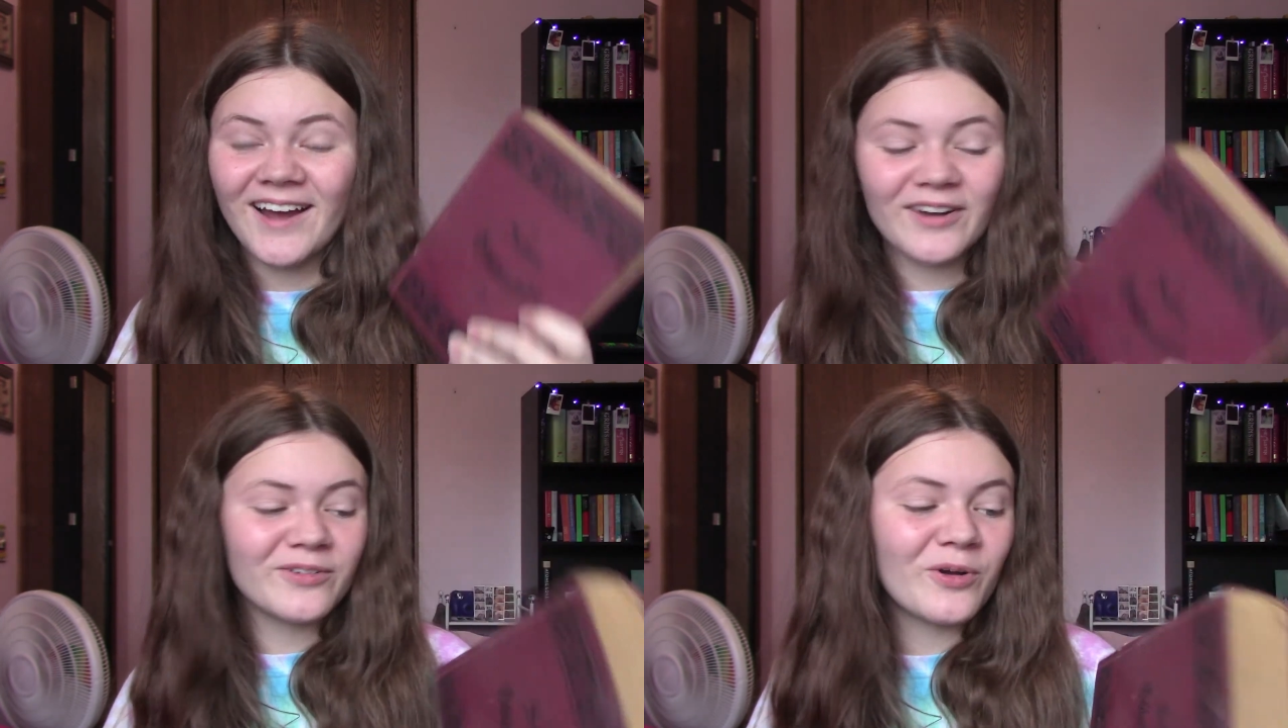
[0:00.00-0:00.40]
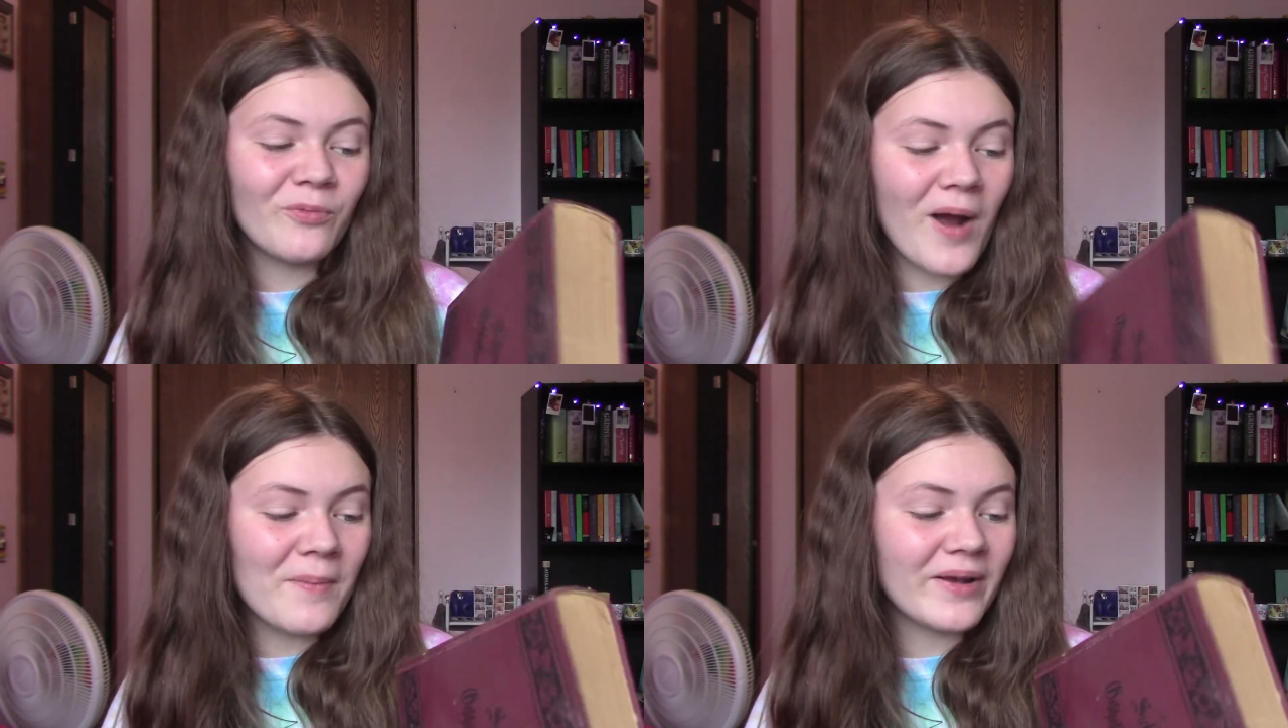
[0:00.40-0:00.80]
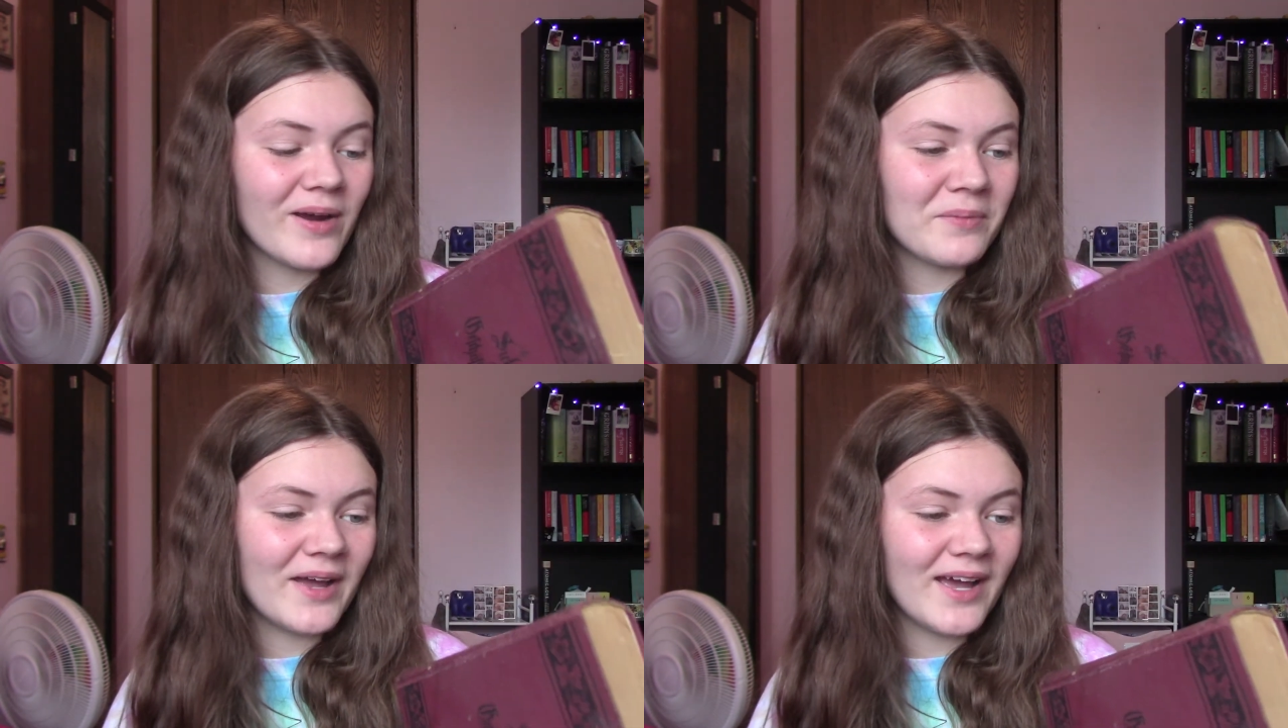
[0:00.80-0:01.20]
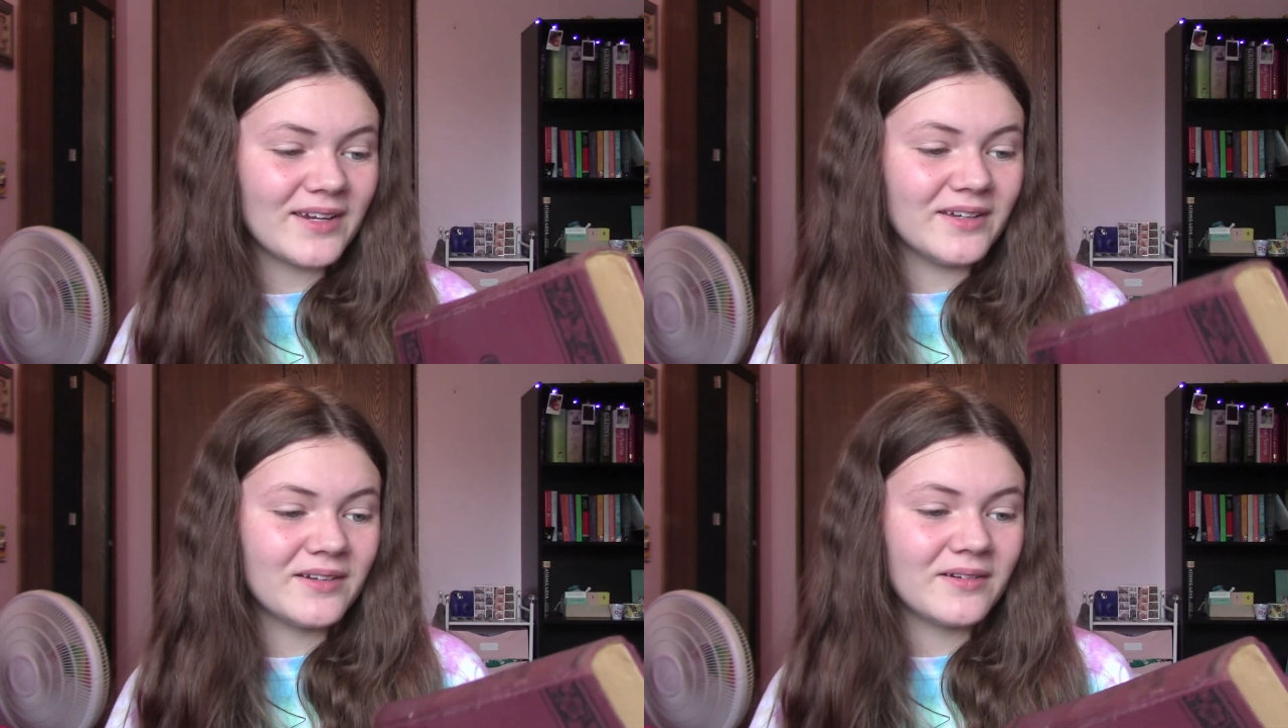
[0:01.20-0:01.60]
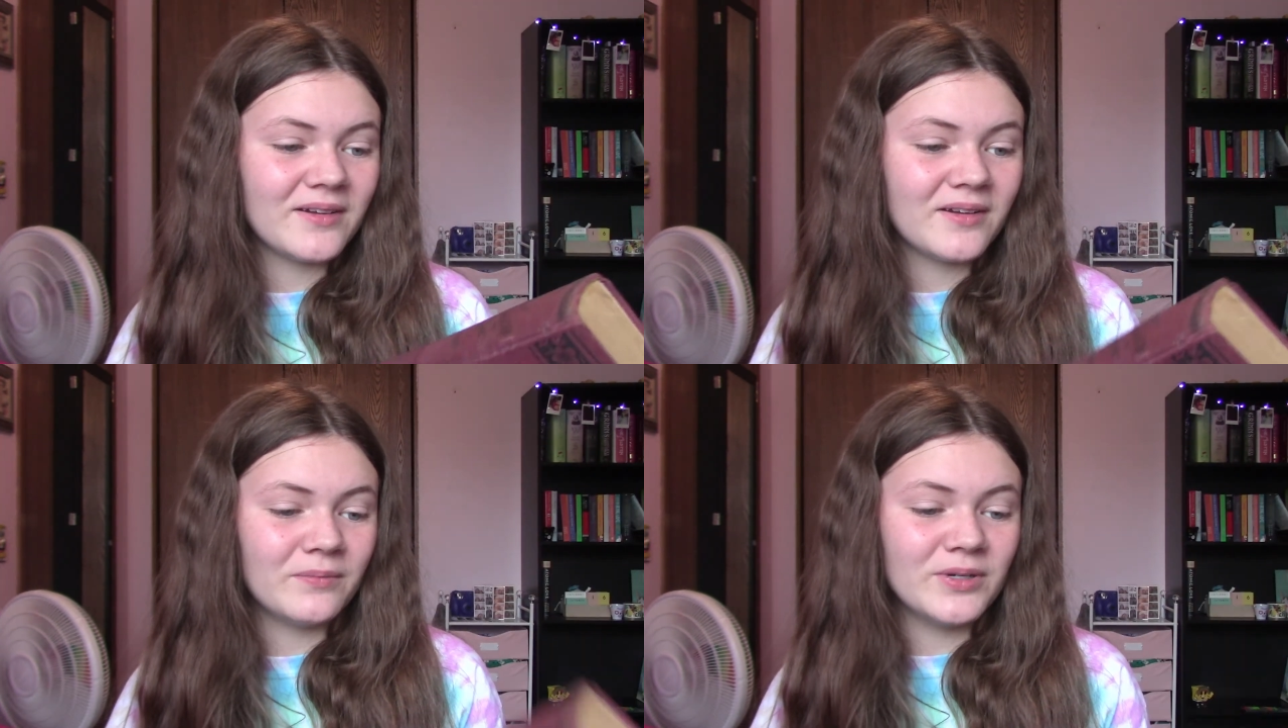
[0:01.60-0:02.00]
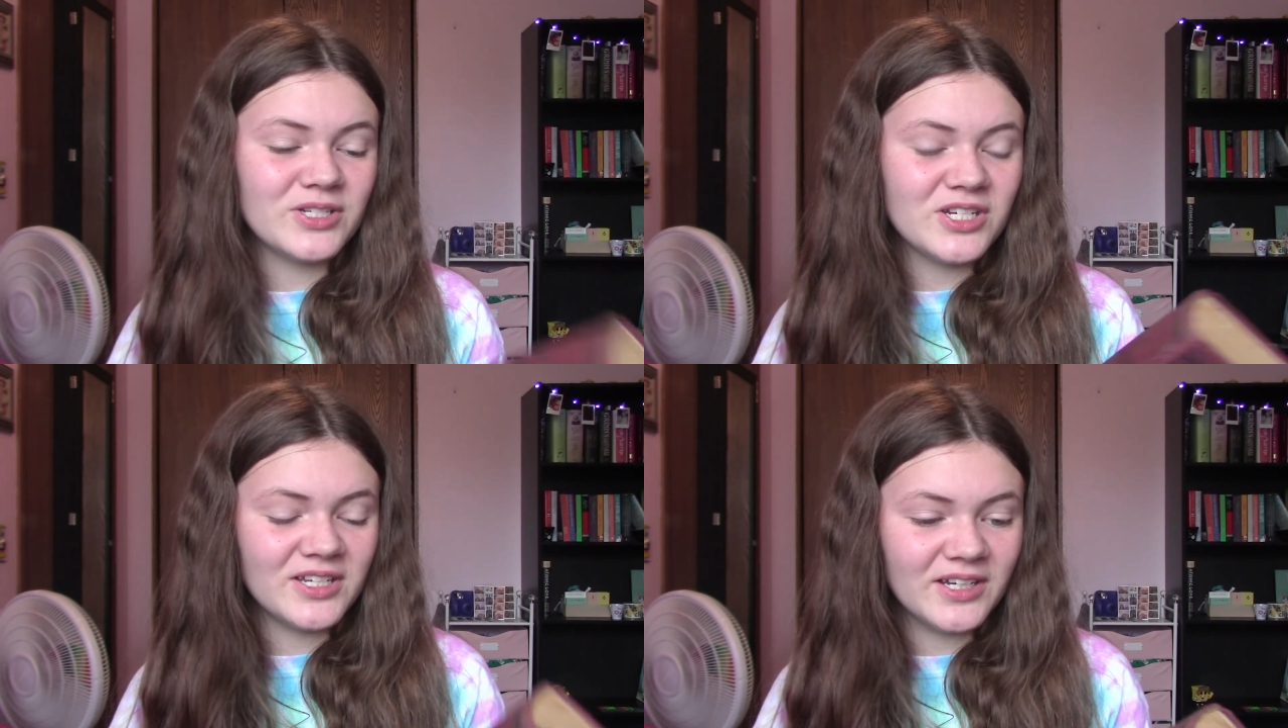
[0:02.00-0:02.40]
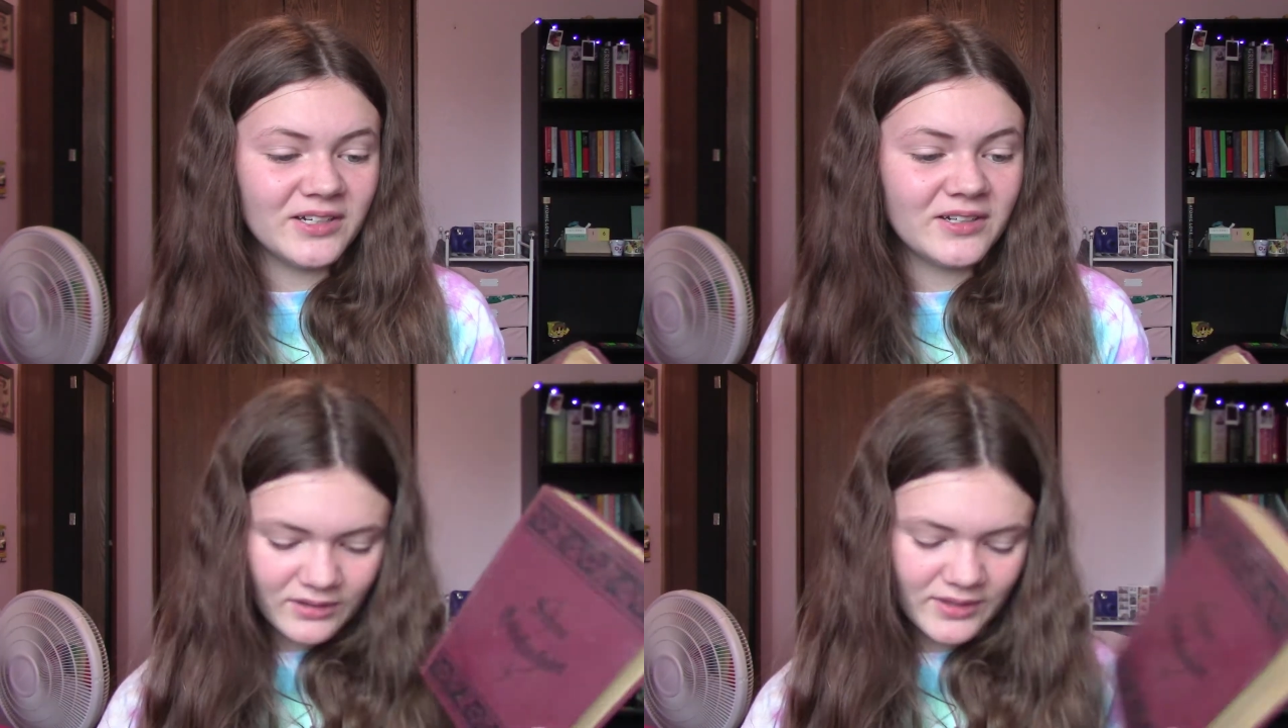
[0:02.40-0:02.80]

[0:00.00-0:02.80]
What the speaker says: I don't know why my grandma had it, but she did.